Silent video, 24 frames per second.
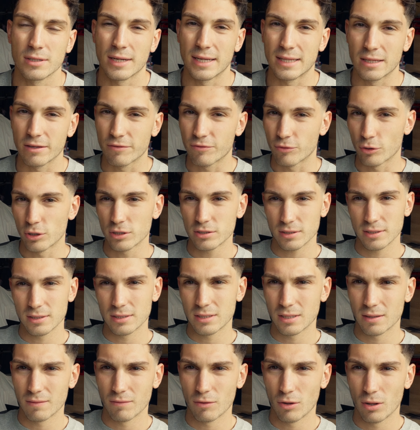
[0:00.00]
At the first
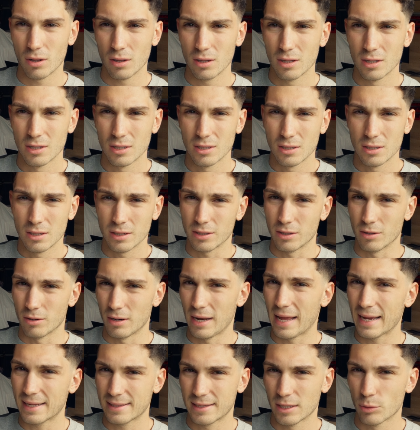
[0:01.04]
interval, your
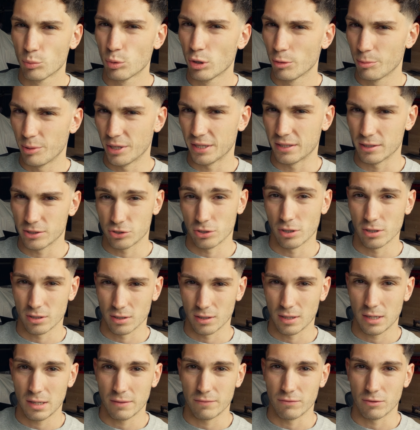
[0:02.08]
lactate will be at a
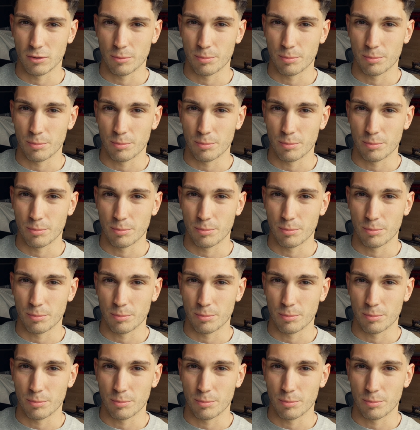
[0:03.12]
certain level,